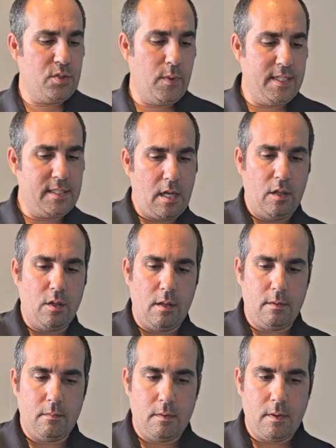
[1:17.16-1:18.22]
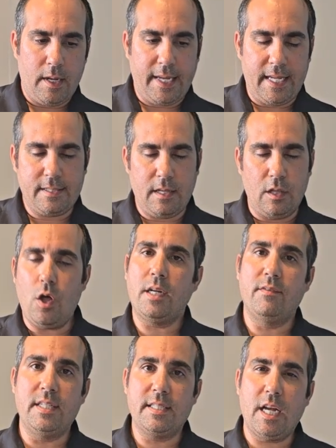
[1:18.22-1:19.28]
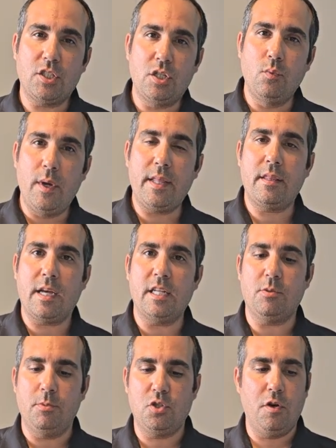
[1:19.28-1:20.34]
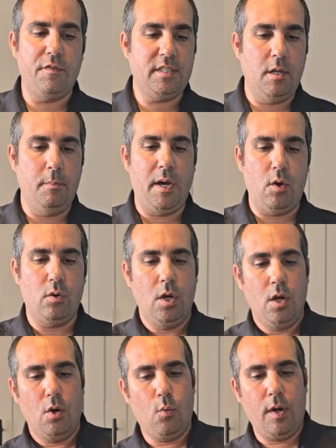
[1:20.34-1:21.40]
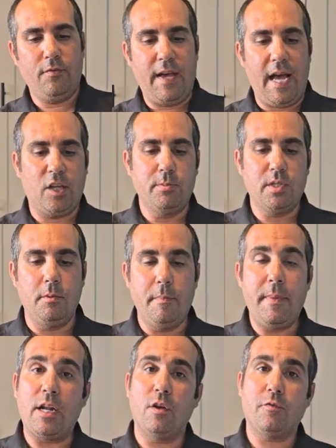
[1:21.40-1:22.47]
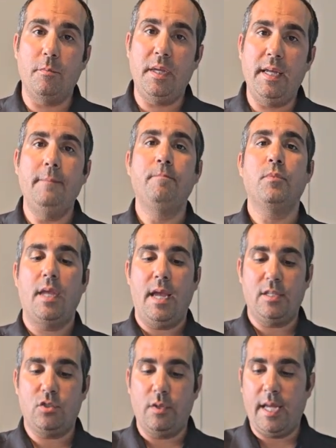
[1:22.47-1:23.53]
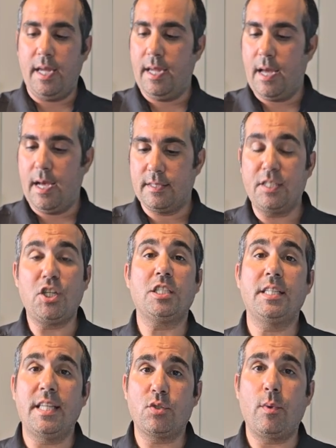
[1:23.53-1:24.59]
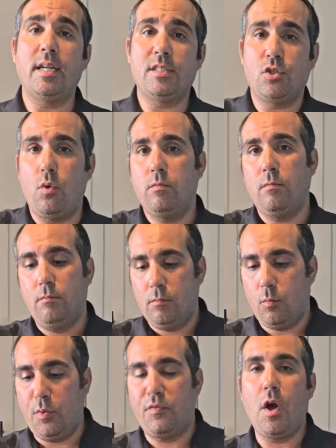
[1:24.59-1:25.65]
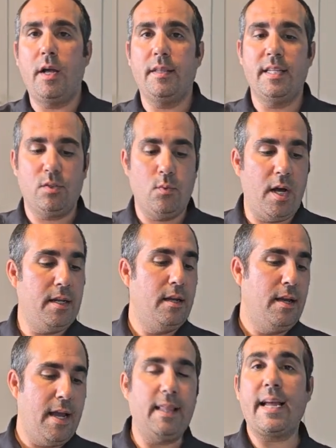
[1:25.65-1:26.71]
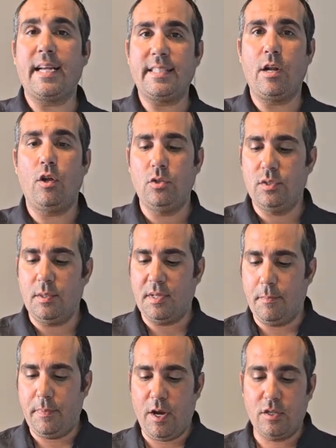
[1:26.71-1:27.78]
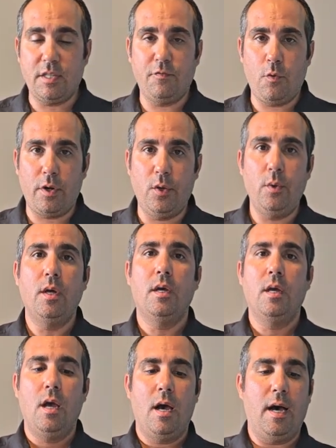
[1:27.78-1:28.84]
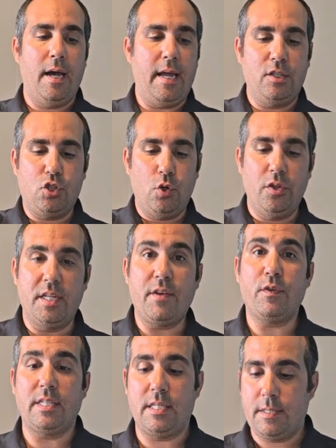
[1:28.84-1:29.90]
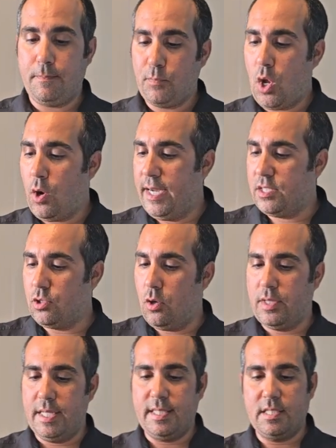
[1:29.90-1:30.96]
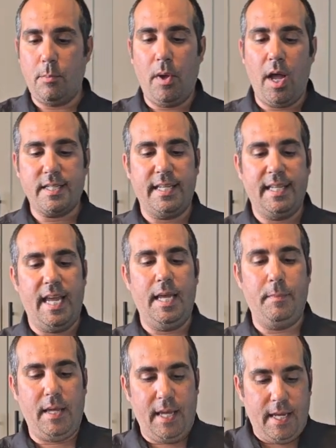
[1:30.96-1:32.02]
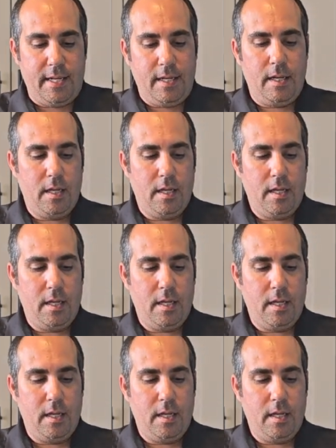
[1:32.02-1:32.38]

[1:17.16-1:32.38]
was, I guess, a lot of discussion with customer service about what vacuum is going to be better for me, and so they suggested this one. And so we've got this one, and like I said, I'll do some comparison for you. And show you the differences. Alright, so this is the box it came in.